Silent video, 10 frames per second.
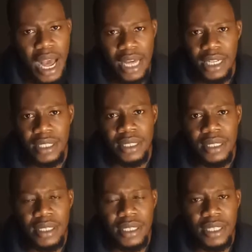And
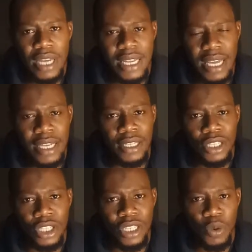and
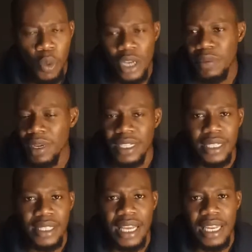then it works
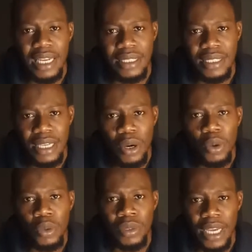mathematically and
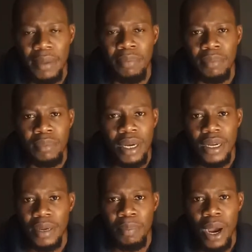tell
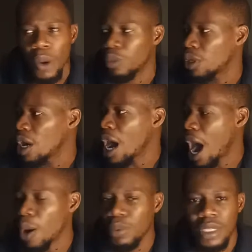them about
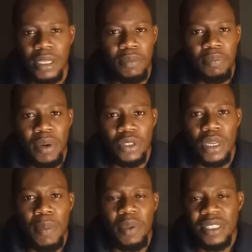how the
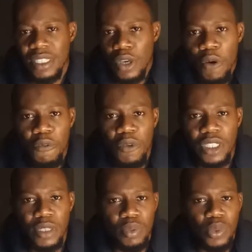particular place is
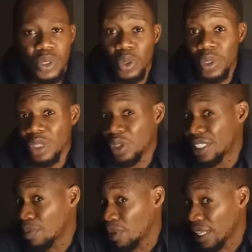comfortable and what are you
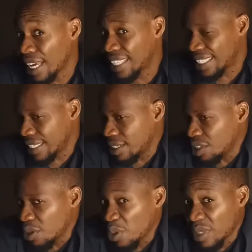stimulating,
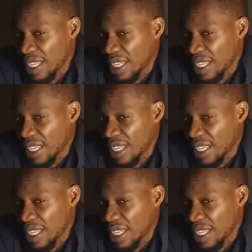the